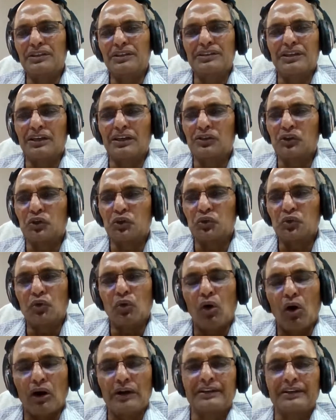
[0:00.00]
These are the
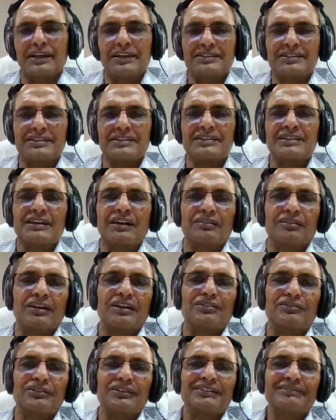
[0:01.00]
two hot cases in our
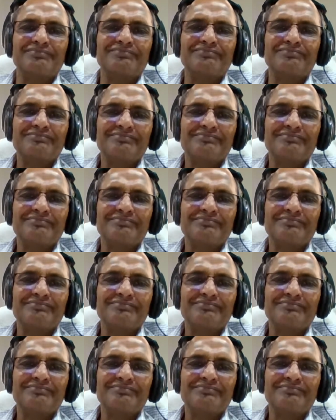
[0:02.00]
country.